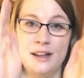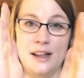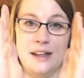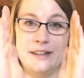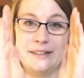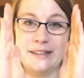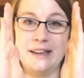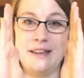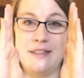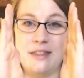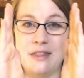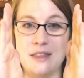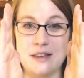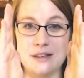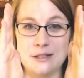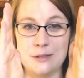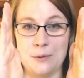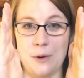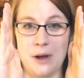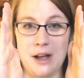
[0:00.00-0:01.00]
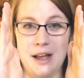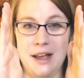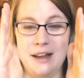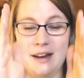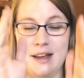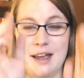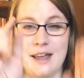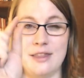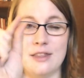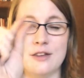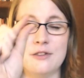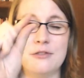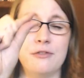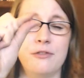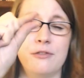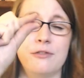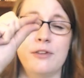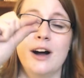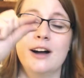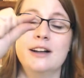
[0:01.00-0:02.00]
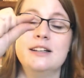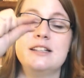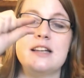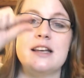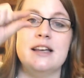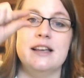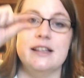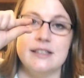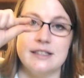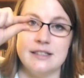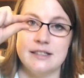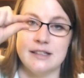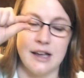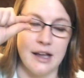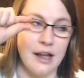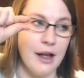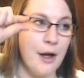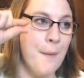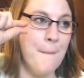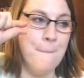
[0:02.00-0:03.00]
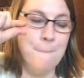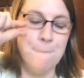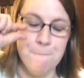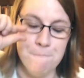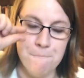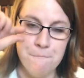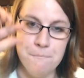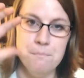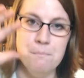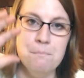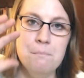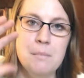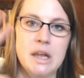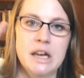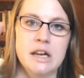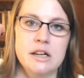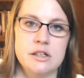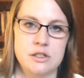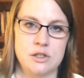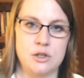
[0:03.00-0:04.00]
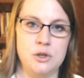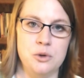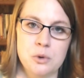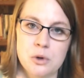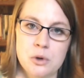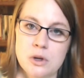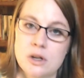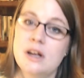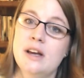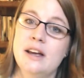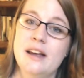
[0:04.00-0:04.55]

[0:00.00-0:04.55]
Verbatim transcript: It's like this wide, and the font is minuscule.